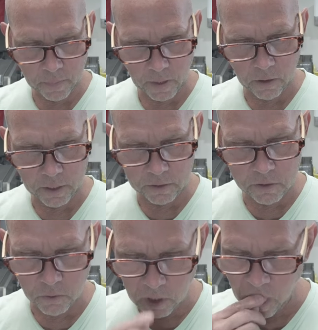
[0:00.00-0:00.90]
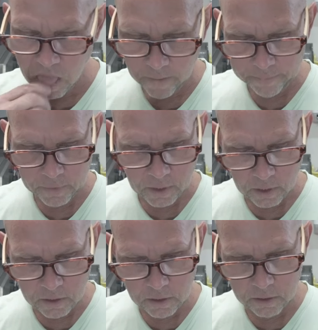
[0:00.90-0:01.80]
Okay, so we're
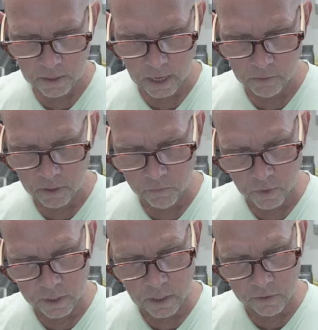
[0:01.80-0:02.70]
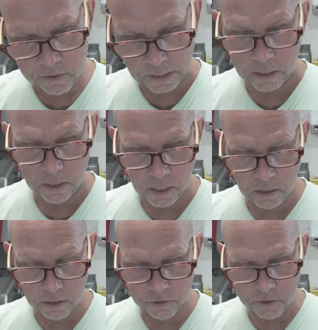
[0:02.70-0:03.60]
on Windows in
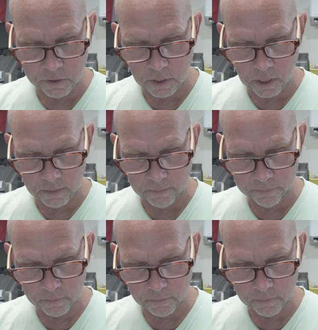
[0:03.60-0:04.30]
English this time.